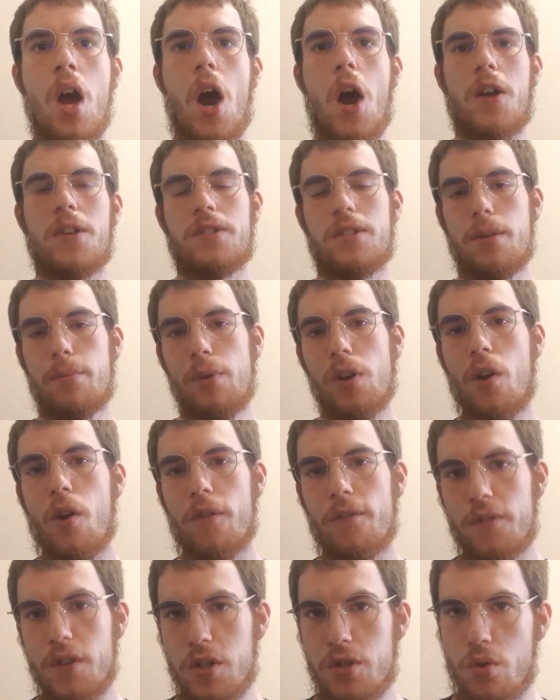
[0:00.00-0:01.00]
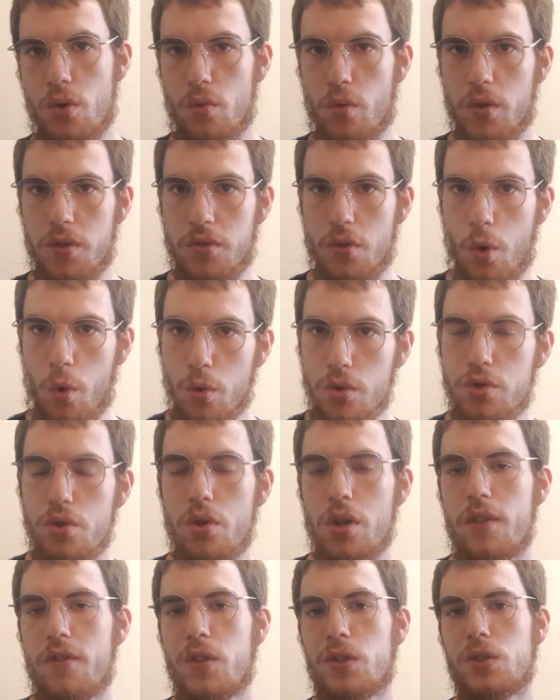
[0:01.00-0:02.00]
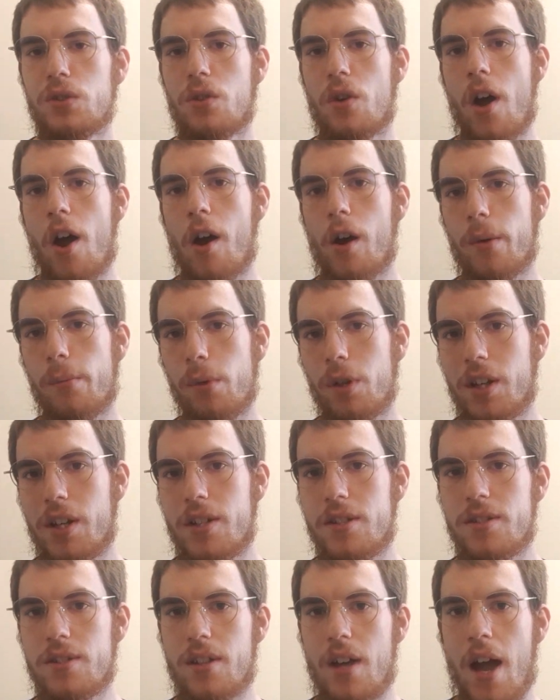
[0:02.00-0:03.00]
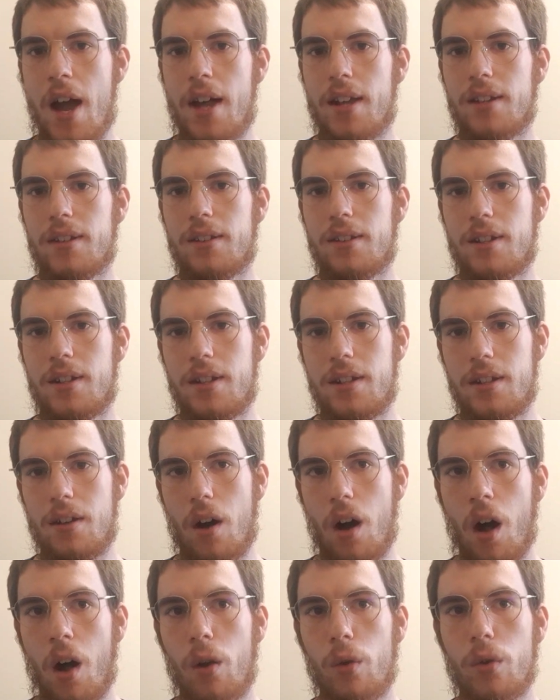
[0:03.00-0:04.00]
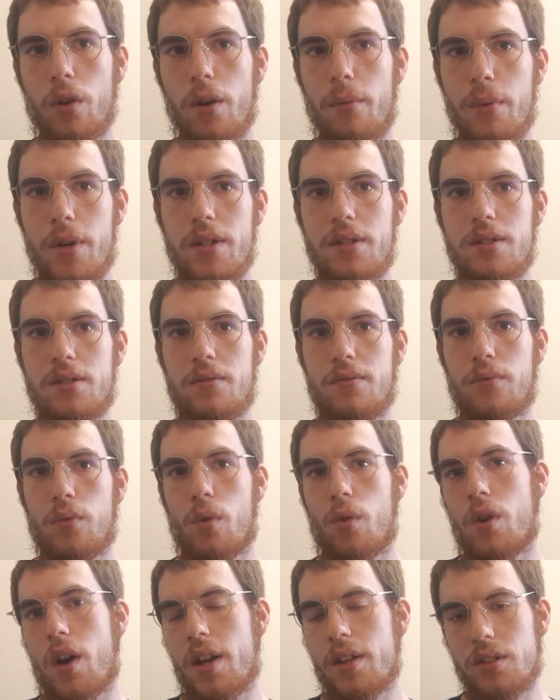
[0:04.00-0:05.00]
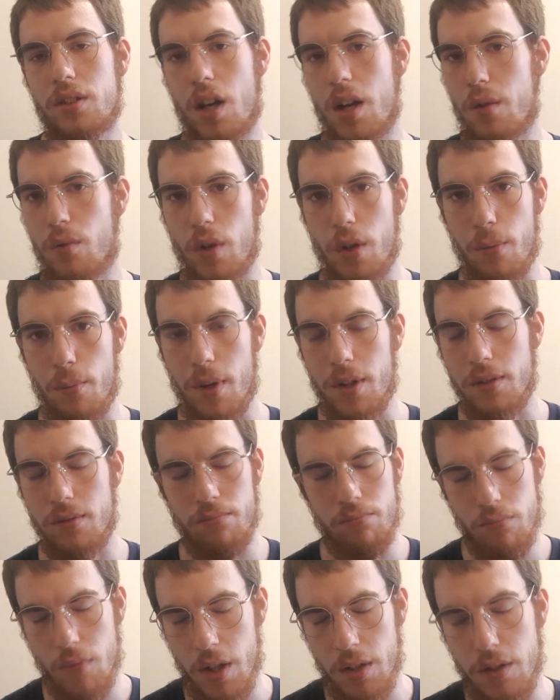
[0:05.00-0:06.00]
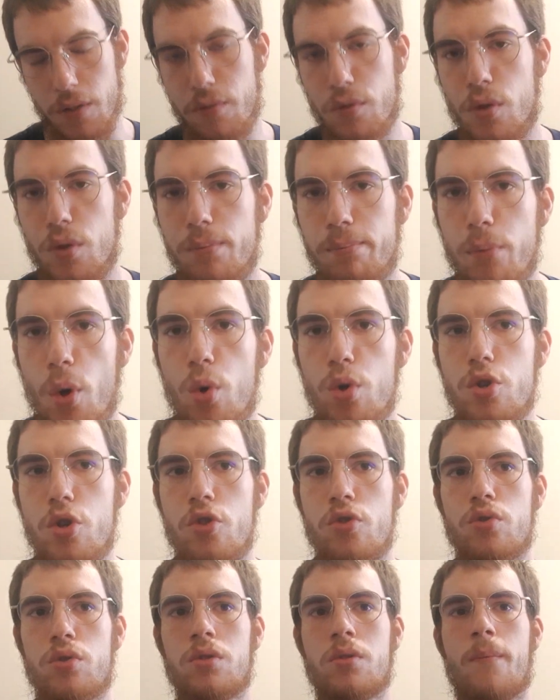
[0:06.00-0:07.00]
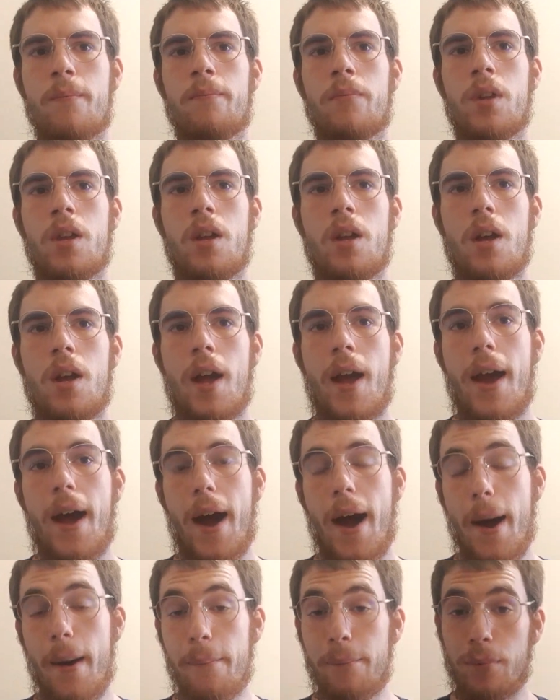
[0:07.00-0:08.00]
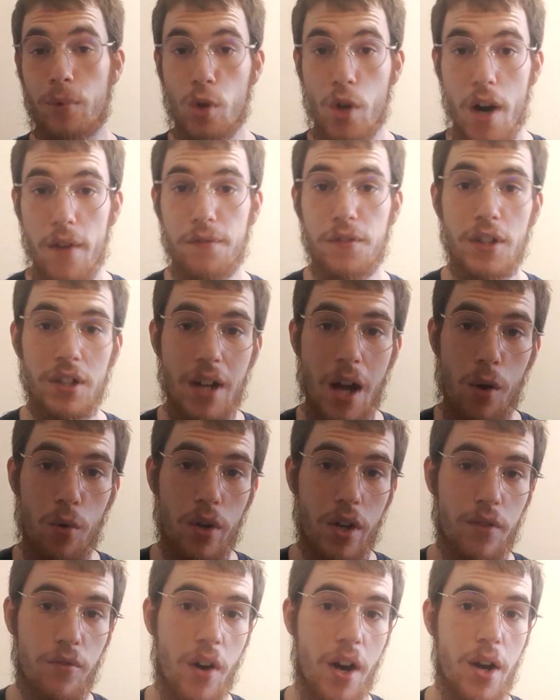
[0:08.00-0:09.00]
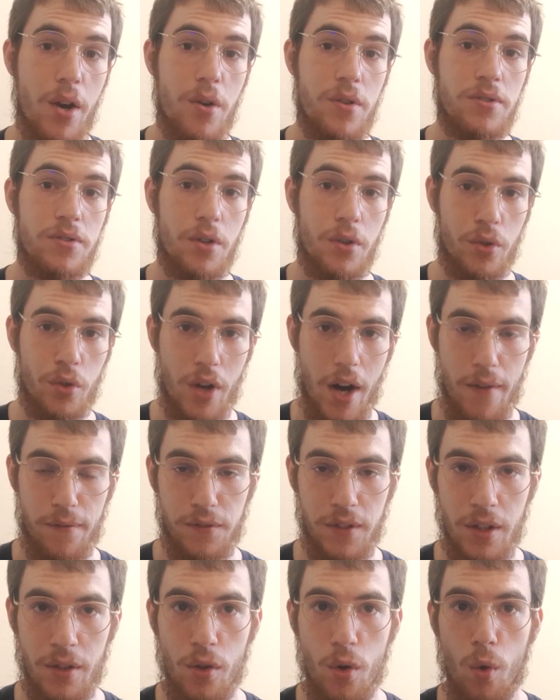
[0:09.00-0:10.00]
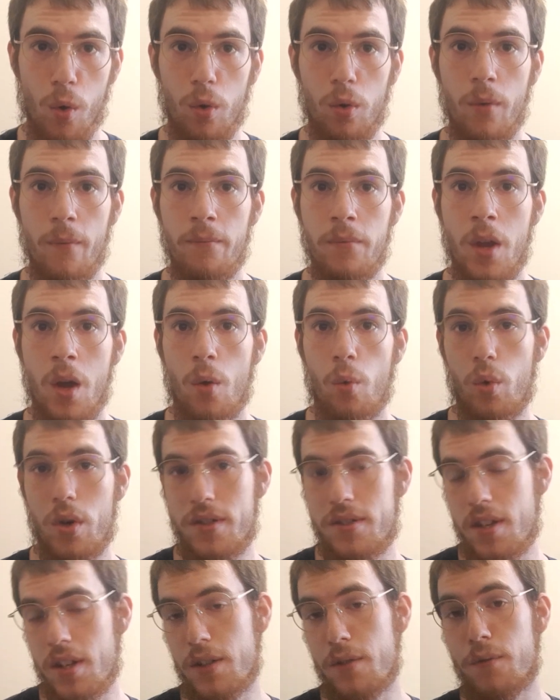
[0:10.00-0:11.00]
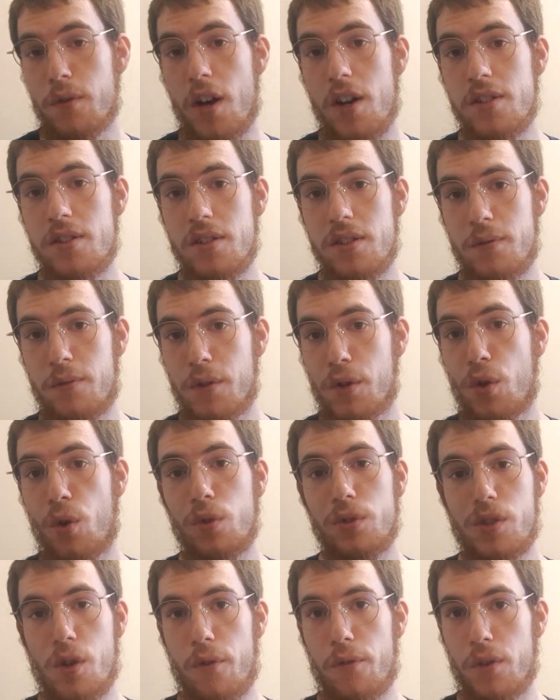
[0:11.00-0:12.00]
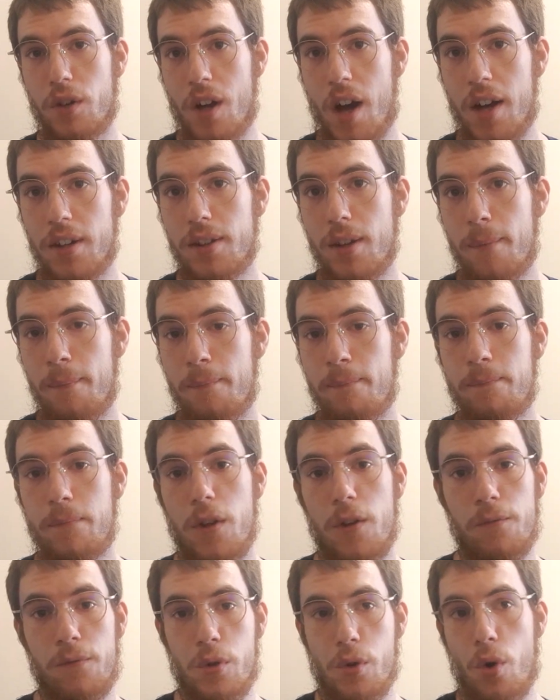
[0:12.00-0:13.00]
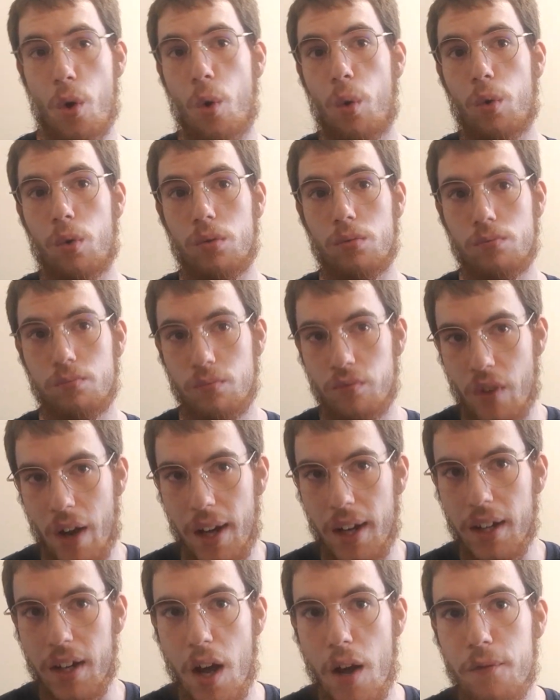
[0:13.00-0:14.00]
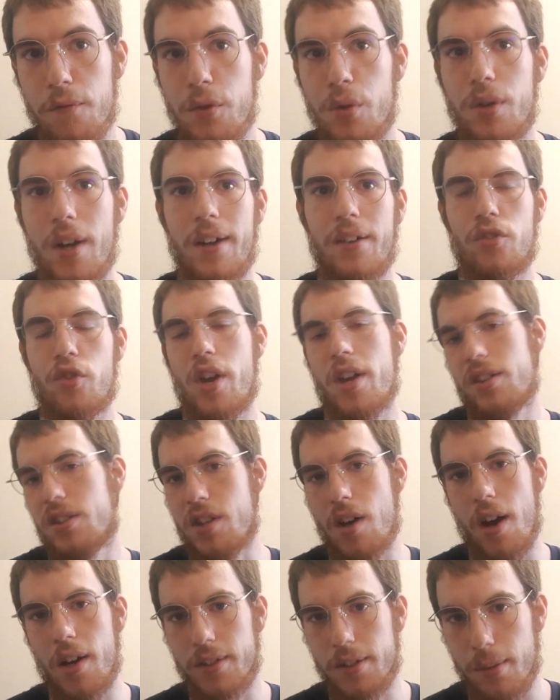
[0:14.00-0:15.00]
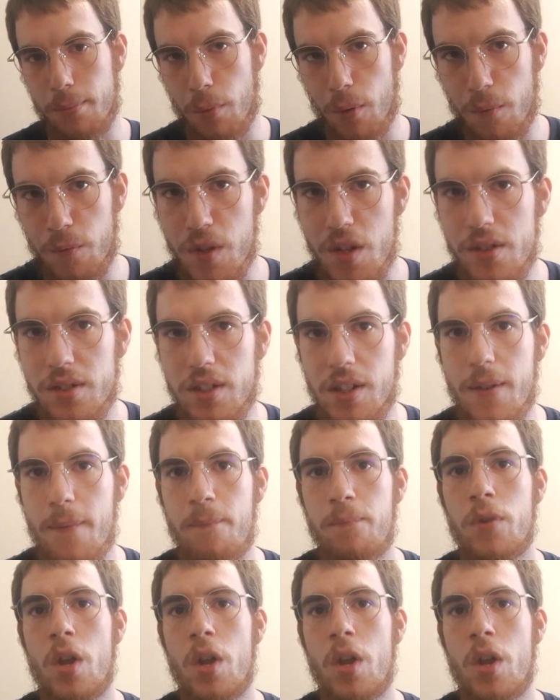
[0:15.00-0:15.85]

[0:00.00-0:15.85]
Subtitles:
A similar feature was also given to the herbalist and the alchemist for anti-venom and different potions. Crafting now requires a crafting roll, which signifies the difficulty of an item. If you roll well enough, you can create the item, obviously.